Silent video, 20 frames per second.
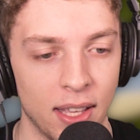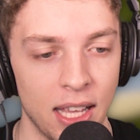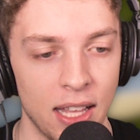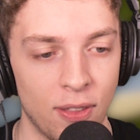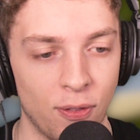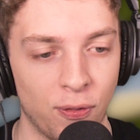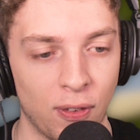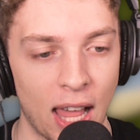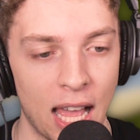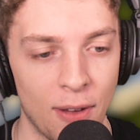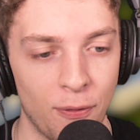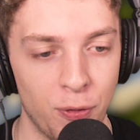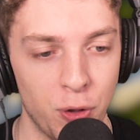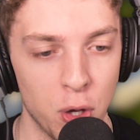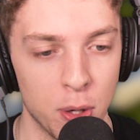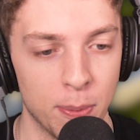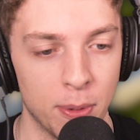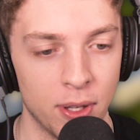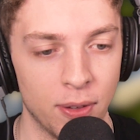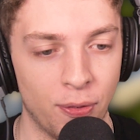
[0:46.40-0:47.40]
It's flat
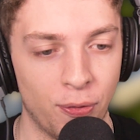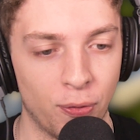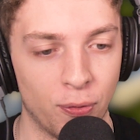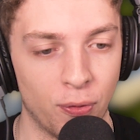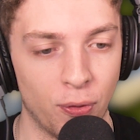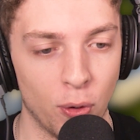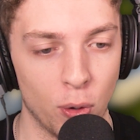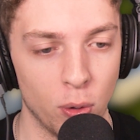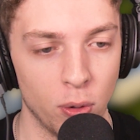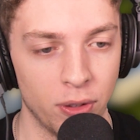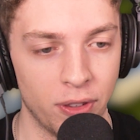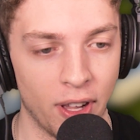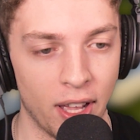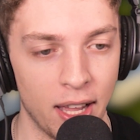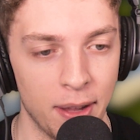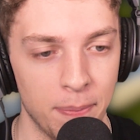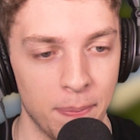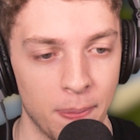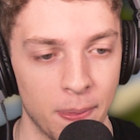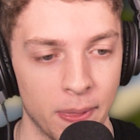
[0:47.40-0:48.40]
human full That's
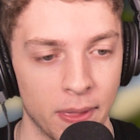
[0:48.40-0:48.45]
time. right.